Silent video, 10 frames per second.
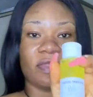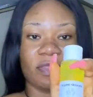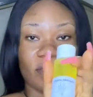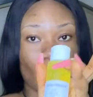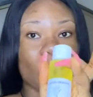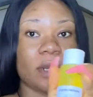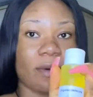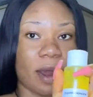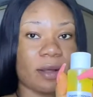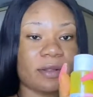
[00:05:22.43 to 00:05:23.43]
the Holy
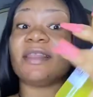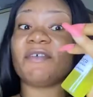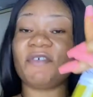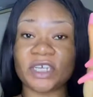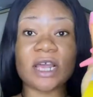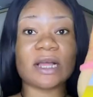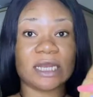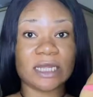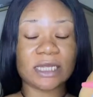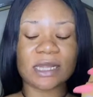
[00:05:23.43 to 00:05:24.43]
Grail, the facial
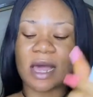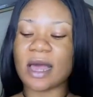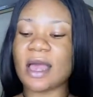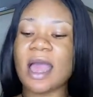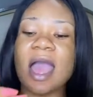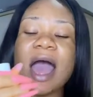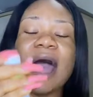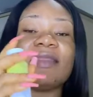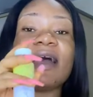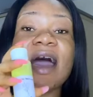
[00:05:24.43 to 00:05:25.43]
cleanser,
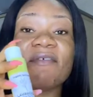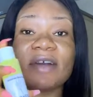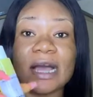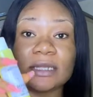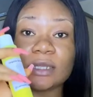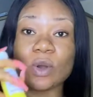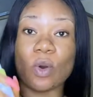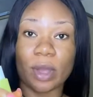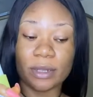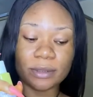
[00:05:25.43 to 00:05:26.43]
and the half cast
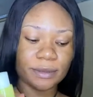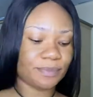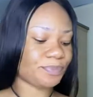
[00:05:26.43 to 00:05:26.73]
oil.